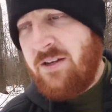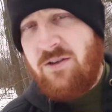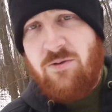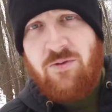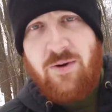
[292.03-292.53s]

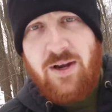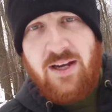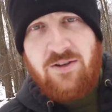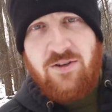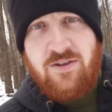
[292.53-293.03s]
2-3
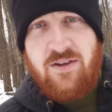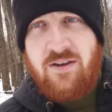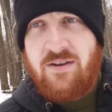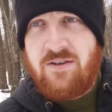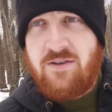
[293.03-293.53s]
inches,
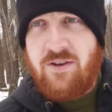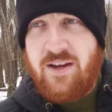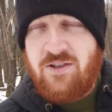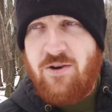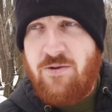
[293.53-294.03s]
so
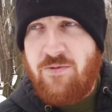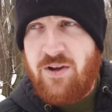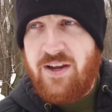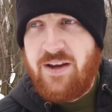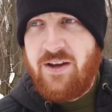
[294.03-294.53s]
that shouldn't
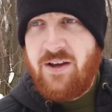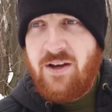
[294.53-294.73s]
really